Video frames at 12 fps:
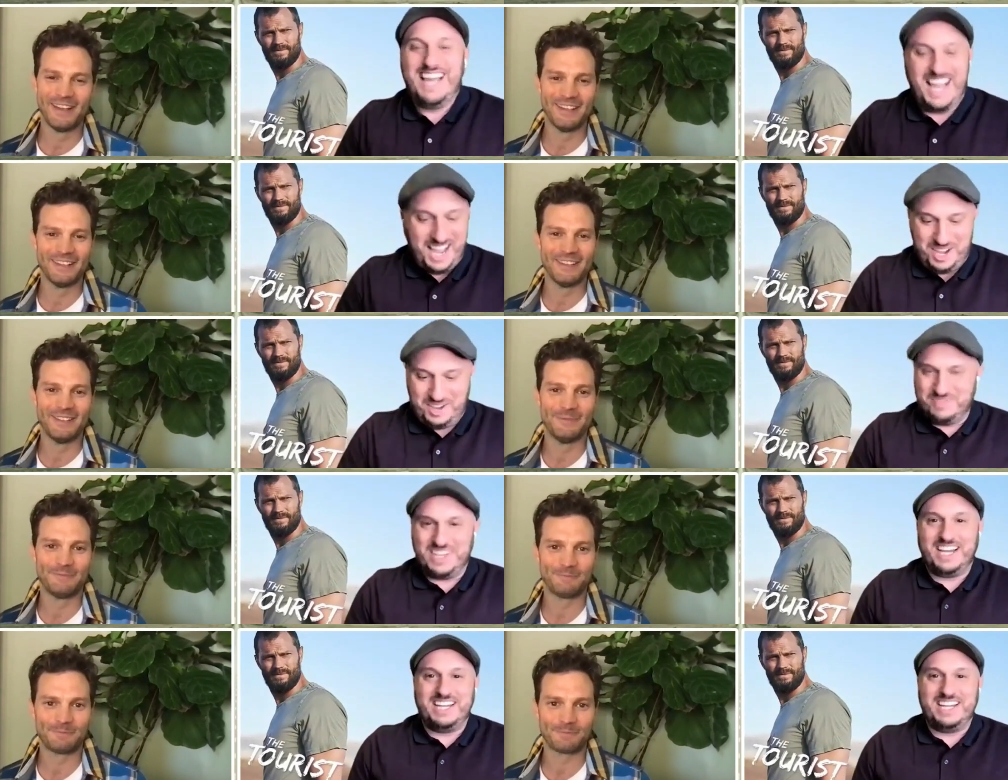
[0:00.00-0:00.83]

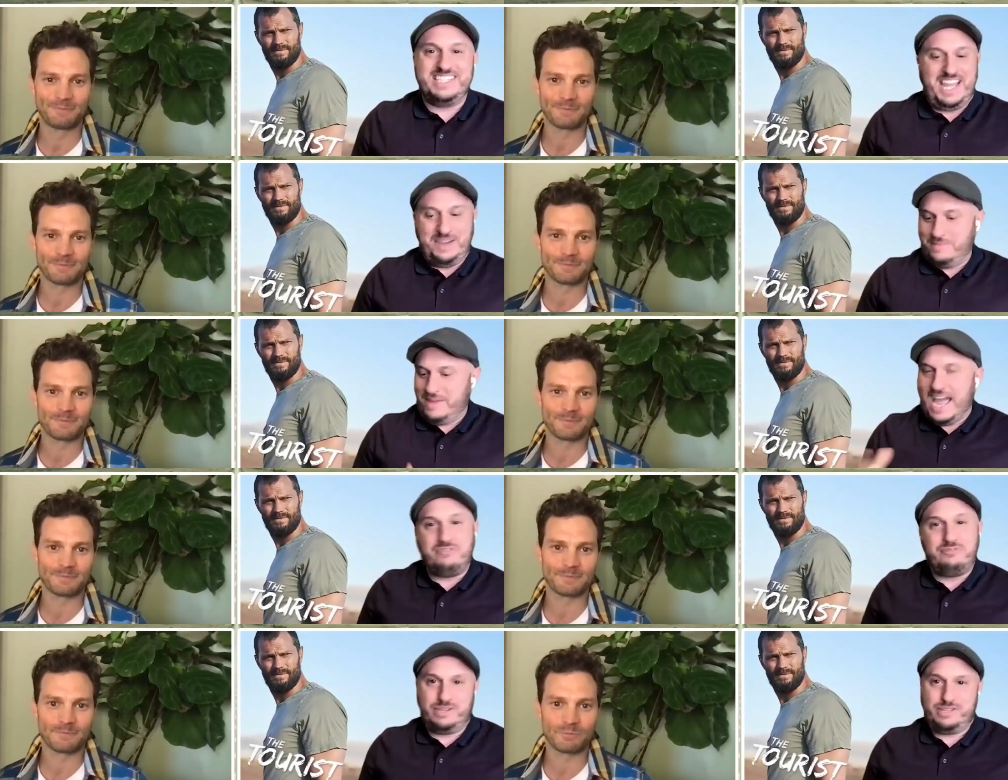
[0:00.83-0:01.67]
Speaker 1: um, I got to say, I'm
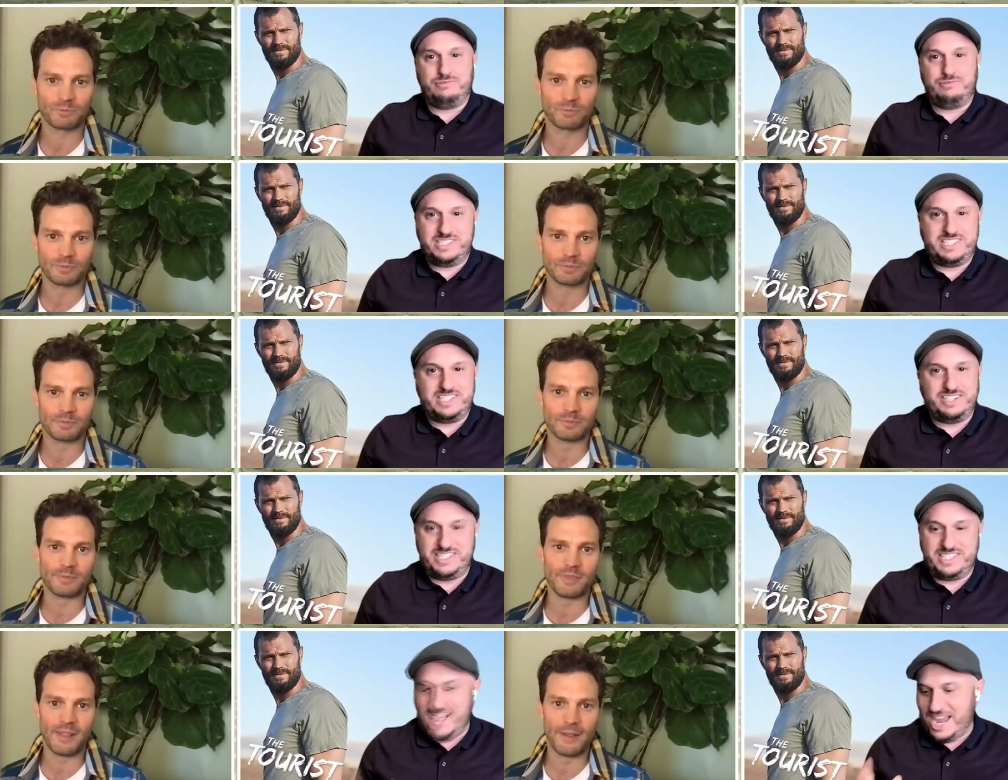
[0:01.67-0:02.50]
halfway through the
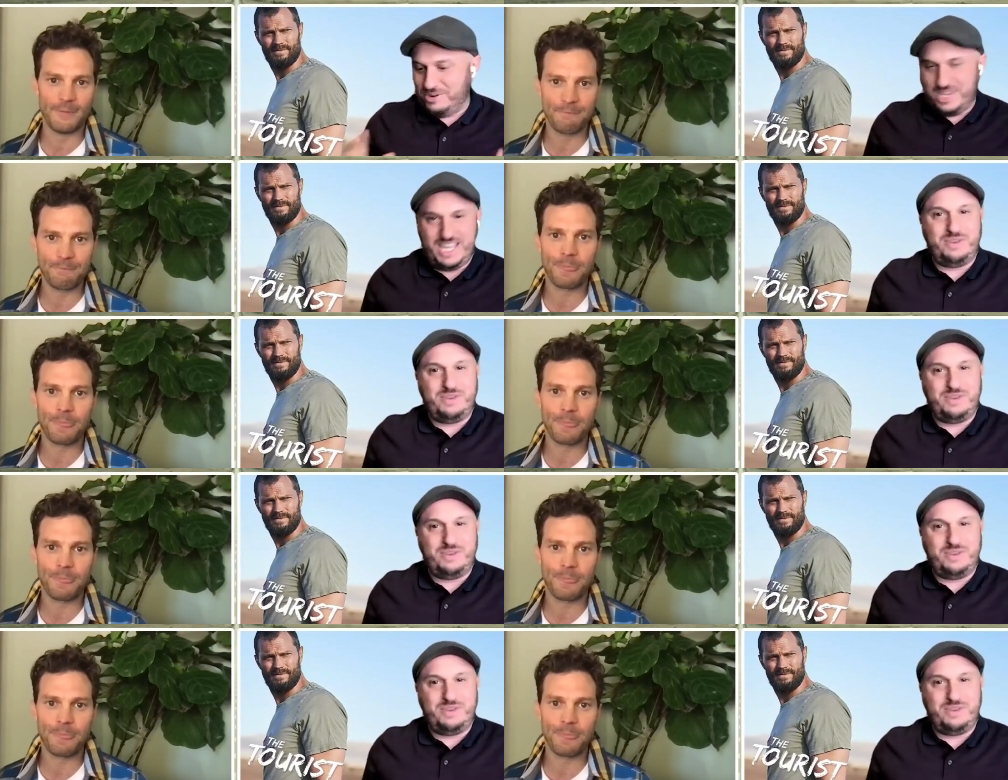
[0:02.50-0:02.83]
series now.